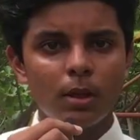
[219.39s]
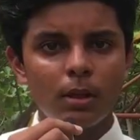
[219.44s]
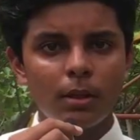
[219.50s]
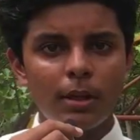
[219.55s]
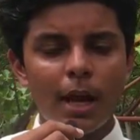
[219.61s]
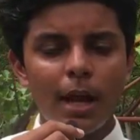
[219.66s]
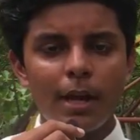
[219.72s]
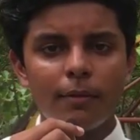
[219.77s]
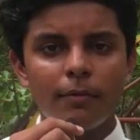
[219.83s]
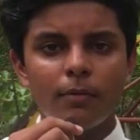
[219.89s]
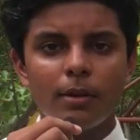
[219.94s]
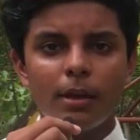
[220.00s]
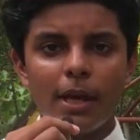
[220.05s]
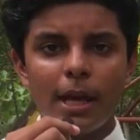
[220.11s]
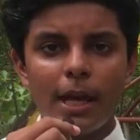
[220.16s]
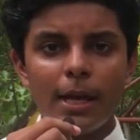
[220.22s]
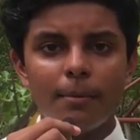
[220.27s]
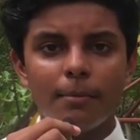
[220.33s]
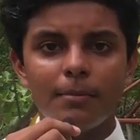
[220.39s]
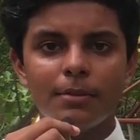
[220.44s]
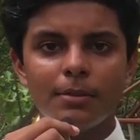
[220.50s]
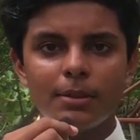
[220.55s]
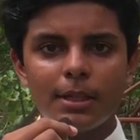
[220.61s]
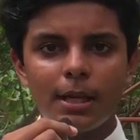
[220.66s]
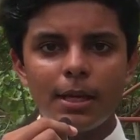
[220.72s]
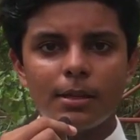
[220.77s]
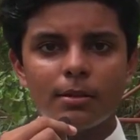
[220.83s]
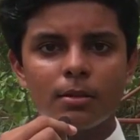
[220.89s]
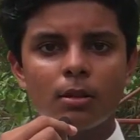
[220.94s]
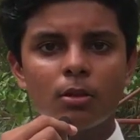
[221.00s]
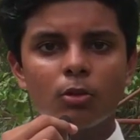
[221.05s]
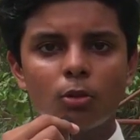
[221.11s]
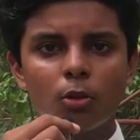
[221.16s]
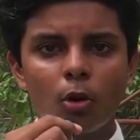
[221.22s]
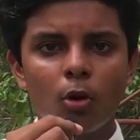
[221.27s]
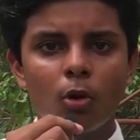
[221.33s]
Dive, aim, chase,
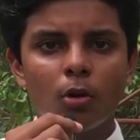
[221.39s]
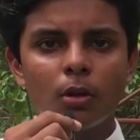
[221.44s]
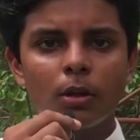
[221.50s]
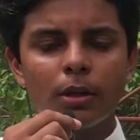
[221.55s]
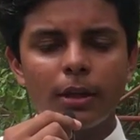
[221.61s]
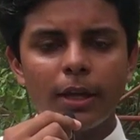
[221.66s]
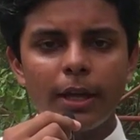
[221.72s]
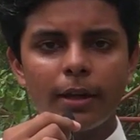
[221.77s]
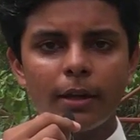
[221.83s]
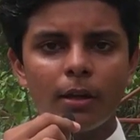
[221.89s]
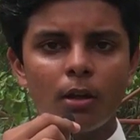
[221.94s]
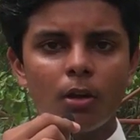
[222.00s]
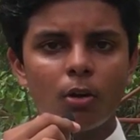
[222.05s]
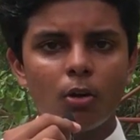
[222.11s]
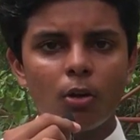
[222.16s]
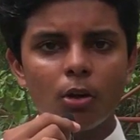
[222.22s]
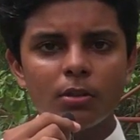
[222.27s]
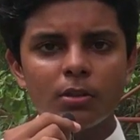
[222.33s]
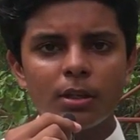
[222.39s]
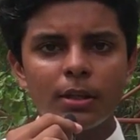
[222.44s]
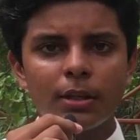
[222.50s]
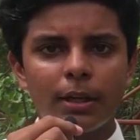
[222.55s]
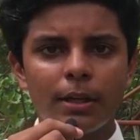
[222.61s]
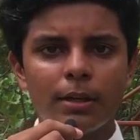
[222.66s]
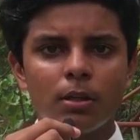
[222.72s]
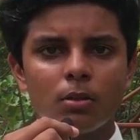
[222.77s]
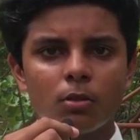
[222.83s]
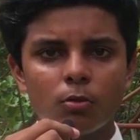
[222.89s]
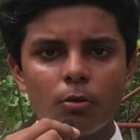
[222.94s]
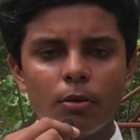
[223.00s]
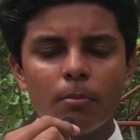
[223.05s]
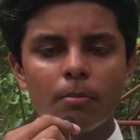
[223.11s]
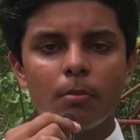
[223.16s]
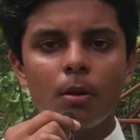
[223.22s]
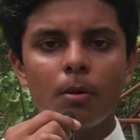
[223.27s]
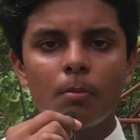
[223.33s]
throw, kick, concentrate,
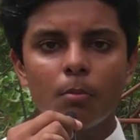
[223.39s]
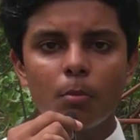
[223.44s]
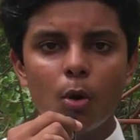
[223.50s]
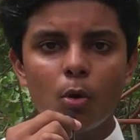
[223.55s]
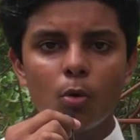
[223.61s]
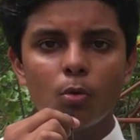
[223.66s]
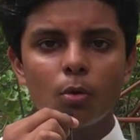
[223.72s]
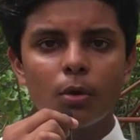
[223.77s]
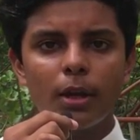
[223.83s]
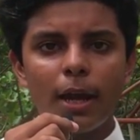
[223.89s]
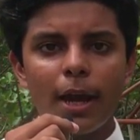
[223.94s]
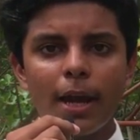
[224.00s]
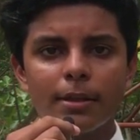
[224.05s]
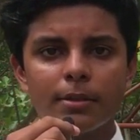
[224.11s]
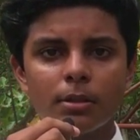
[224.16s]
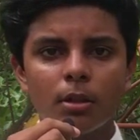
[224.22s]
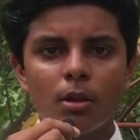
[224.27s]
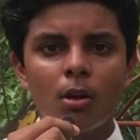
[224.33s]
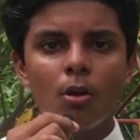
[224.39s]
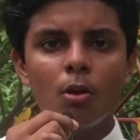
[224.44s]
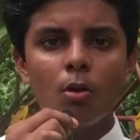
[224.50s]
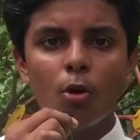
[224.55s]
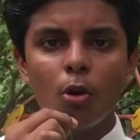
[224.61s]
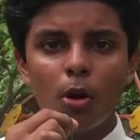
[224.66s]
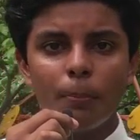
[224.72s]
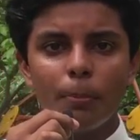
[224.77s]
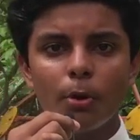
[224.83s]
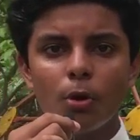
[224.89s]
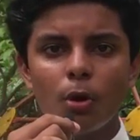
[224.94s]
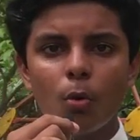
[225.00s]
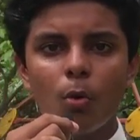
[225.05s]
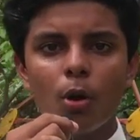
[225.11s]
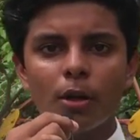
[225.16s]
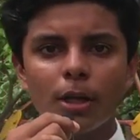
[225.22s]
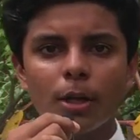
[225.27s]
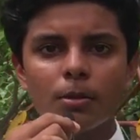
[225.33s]
swim, move, catch. Hope you know
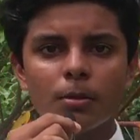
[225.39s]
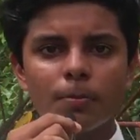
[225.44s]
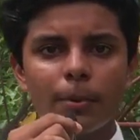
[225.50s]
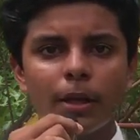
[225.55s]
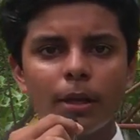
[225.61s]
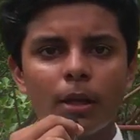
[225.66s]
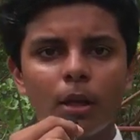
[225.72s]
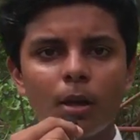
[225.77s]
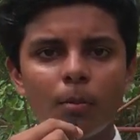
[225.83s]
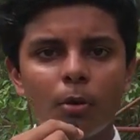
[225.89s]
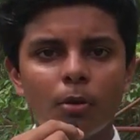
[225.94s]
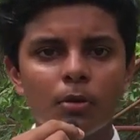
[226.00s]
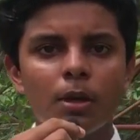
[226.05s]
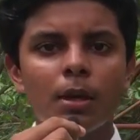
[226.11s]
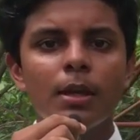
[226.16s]
what I'm speaking about.